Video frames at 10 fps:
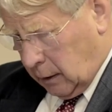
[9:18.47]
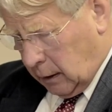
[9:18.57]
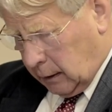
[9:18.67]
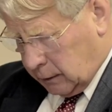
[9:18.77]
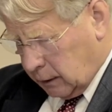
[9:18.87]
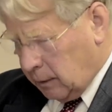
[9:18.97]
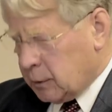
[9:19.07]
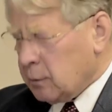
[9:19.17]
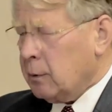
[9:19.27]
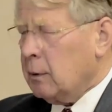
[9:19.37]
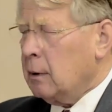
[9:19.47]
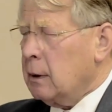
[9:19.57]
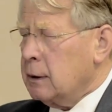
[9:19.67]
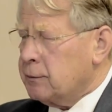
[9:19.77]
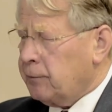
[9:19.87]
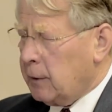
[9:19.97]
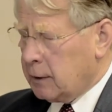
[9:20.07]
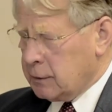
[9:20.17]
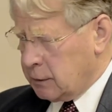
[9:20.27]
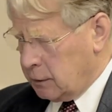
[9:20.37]
acceptable, as
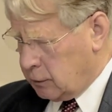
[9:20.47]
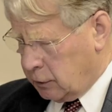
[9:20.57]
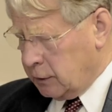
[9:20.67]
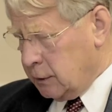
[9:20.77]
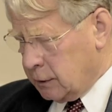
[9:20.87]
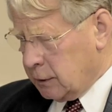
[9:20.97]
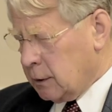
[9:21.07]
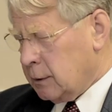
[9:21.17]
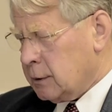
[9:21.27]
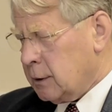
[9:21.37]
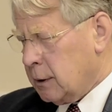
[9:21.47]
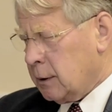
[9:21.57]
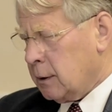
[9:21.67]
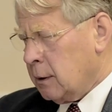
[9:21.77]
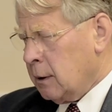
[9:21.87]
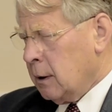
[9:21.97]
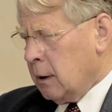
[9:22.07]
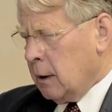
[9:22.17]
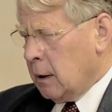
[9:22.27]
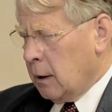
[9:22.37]
far as the treaties are concerned,
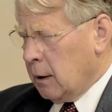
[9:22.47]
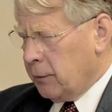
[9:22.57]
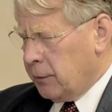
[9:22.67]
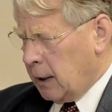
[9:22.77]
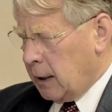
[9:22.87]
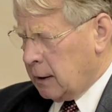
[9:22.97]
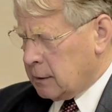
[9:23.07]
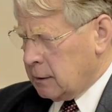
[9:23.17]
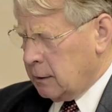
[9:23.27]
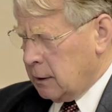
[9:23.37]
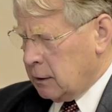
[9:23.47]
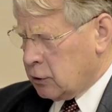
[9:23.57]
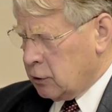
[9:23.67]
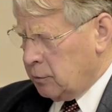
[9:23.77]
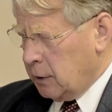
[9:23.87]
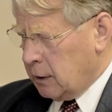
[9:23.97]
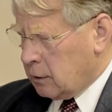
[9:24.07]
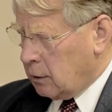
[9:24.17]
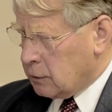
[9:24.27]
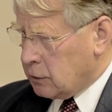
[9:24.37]
that there should be a
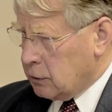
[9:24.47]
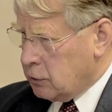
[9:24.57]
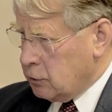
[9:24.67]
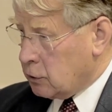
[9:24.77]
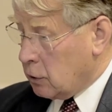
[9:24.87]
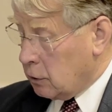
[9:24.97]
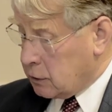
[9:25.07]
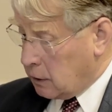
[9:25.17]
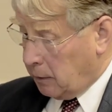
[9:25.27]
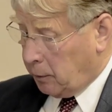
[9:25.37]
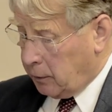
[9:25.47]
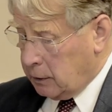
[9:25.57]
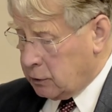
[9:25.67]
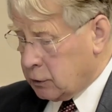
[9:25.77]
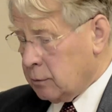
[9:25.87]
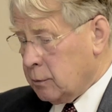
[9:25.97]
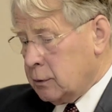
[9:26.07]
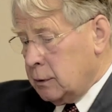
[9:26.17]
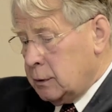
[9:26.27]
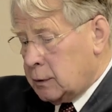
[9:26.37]
constitutional separation
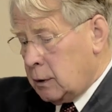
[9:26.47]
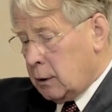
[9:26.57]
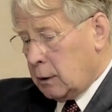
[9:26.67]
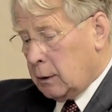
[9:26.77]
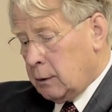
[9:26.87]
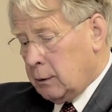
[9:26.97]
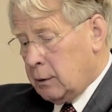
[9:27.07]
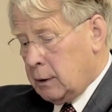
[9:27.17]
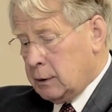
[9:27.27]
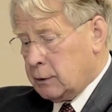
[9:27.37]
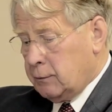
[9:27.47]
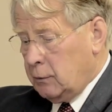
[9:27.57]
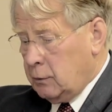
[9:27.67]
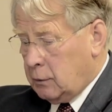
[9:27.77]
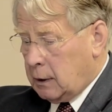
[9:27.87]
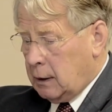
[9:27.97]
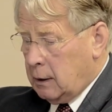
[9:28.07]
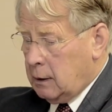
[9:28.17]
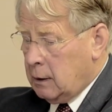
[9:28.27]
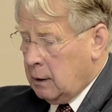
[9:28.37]
between Scotland and the rest of UK.